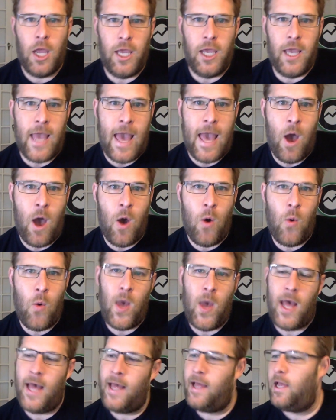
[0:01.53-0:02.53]

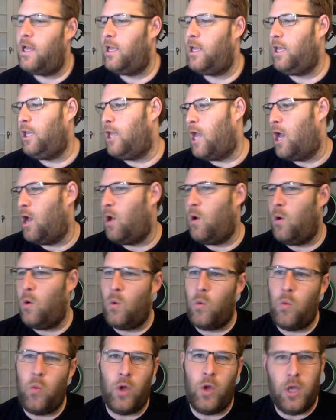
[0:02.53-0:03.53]
Yo,
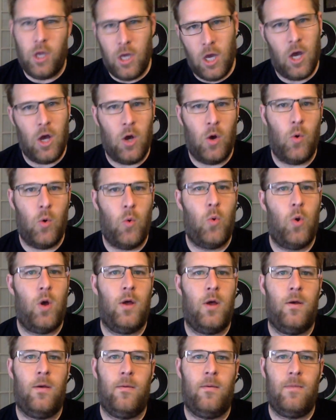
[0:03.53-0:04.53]
yo, yo.
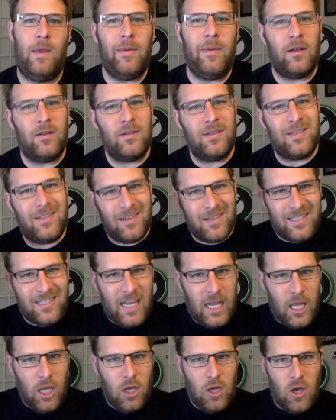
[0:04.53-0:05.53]
Maybe I'll just start
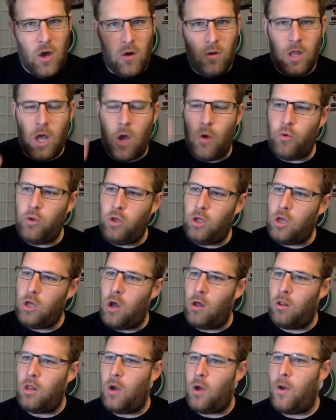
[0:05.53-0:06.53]
saying YOLO.
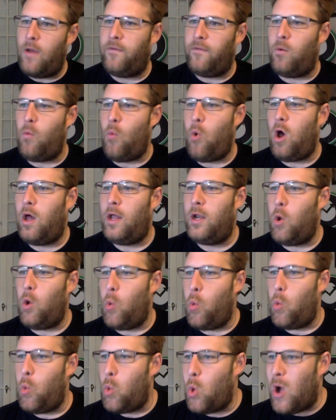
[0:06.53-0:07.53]
YOLO, everyone.
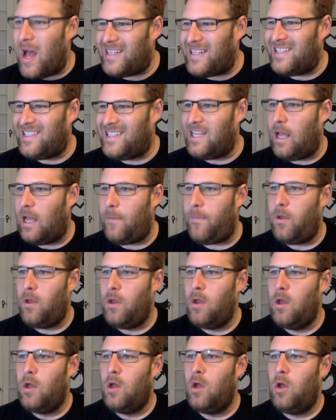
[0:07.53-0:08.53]
What's up?
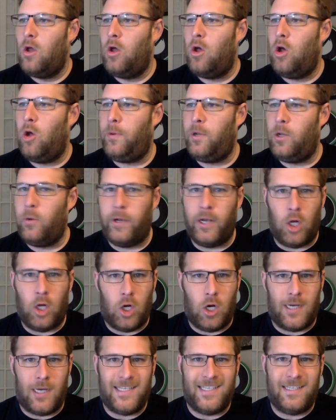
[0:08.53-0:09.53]
Hope you do an
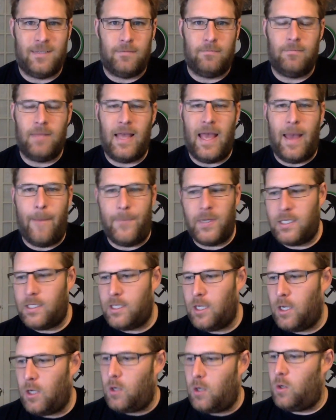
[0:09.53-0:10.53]
awesome
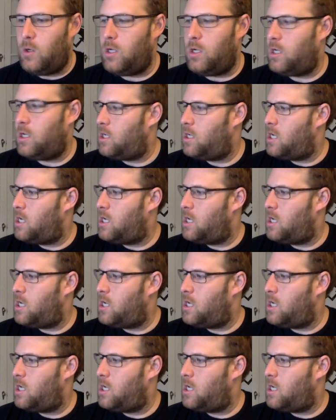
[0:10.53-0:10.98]
episode.